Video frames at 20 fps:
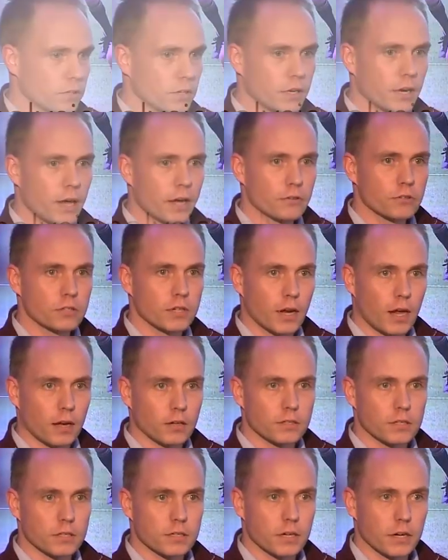the in-house
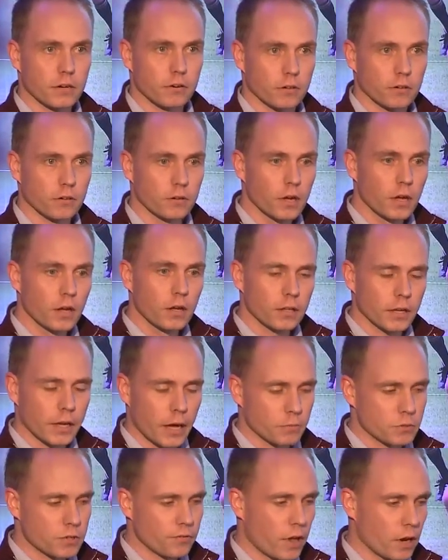analysis here in the
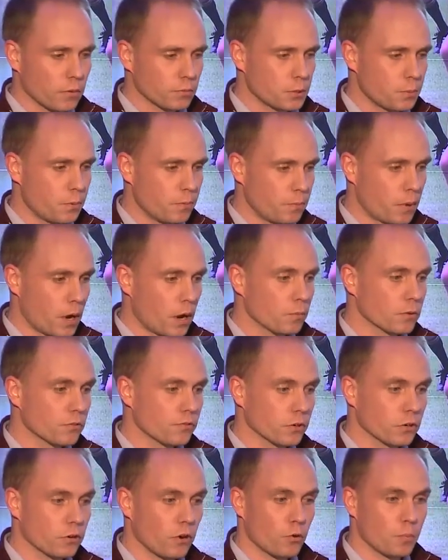Games Development Department
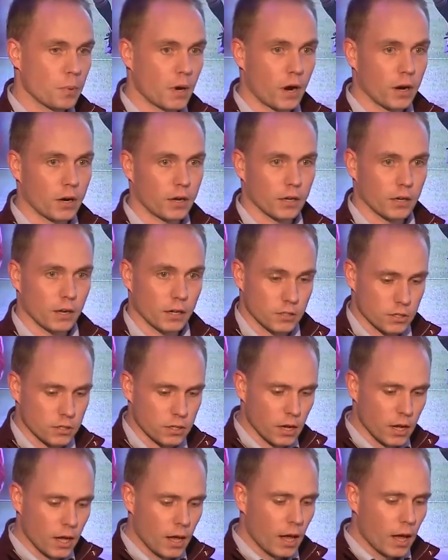for Croke Park, and that's
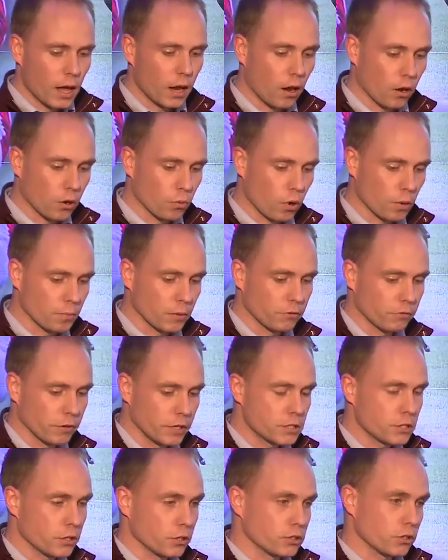a lot of what my
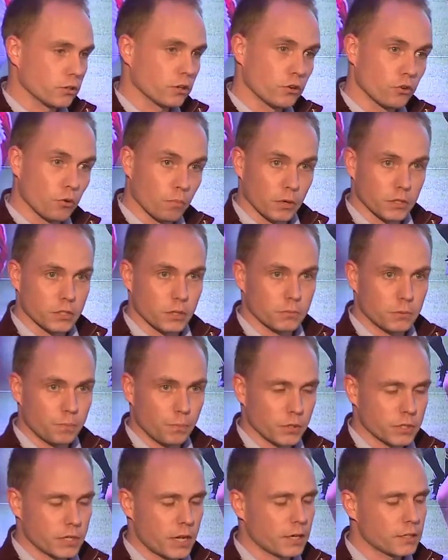research or the numbers I'm
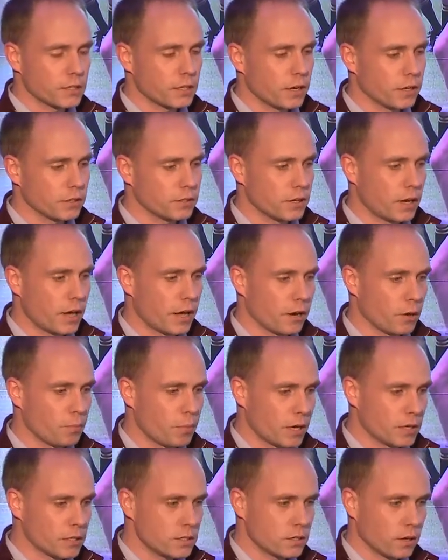presenting here today are
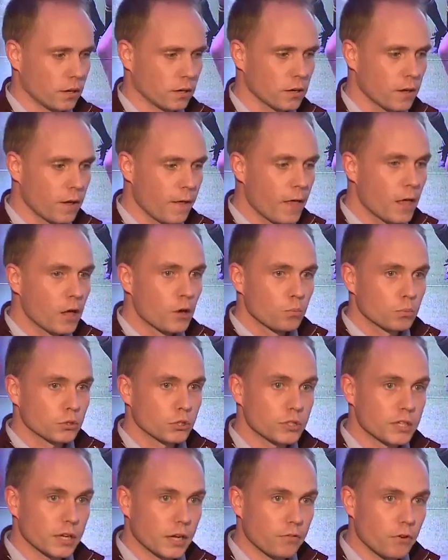based on. But
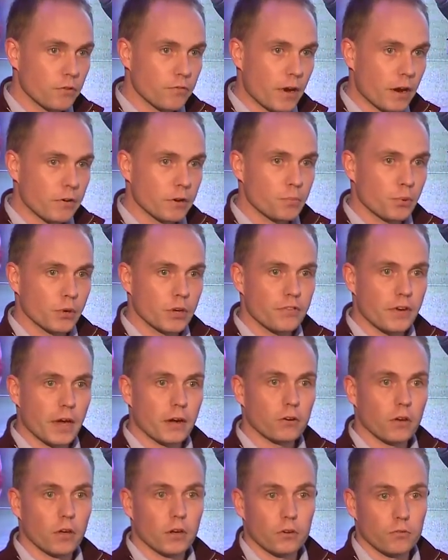just to give a very brief
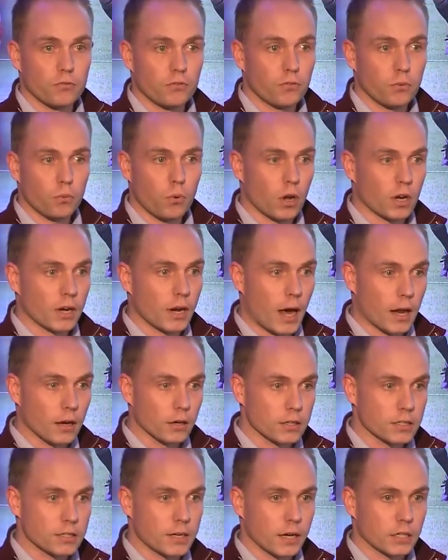outline of what an
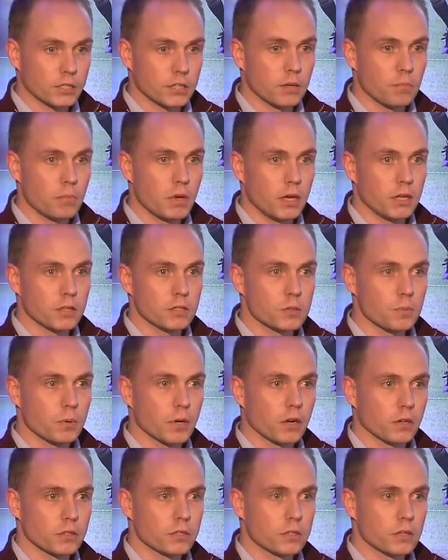analyst actually means,
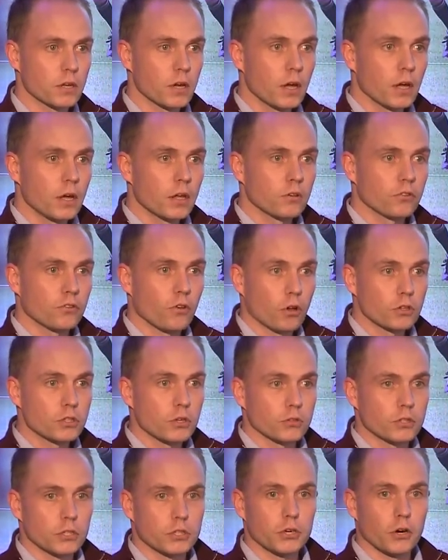because there's all
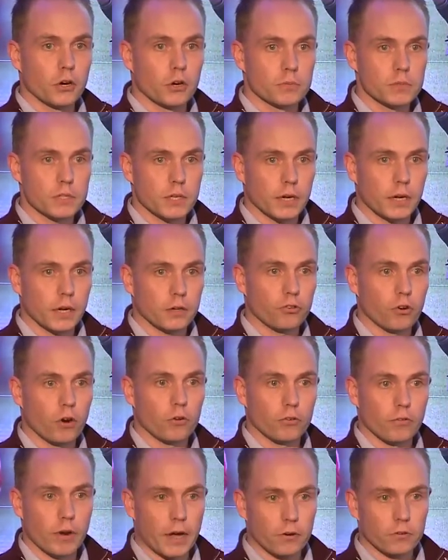sorts of terms that get
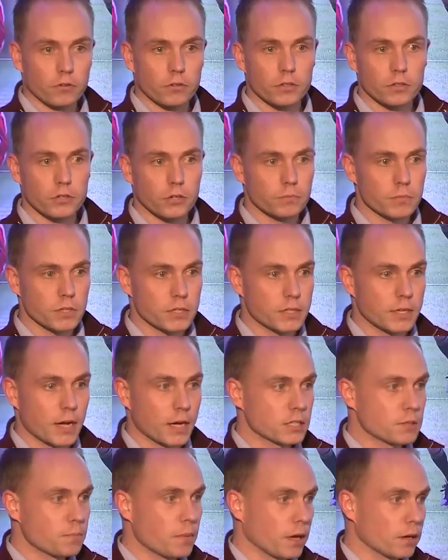thrown around in terms of
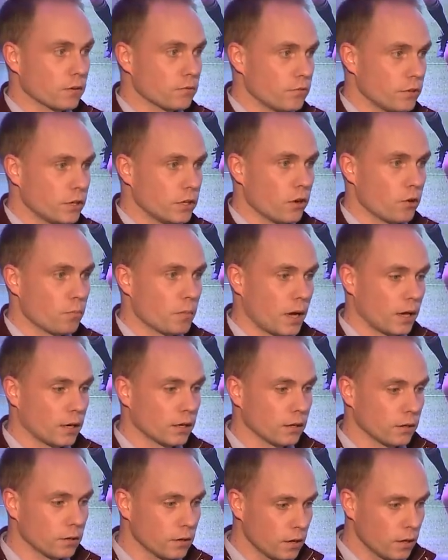stats man and video man,
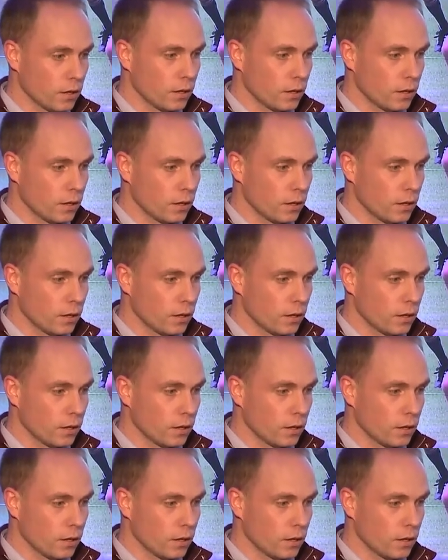and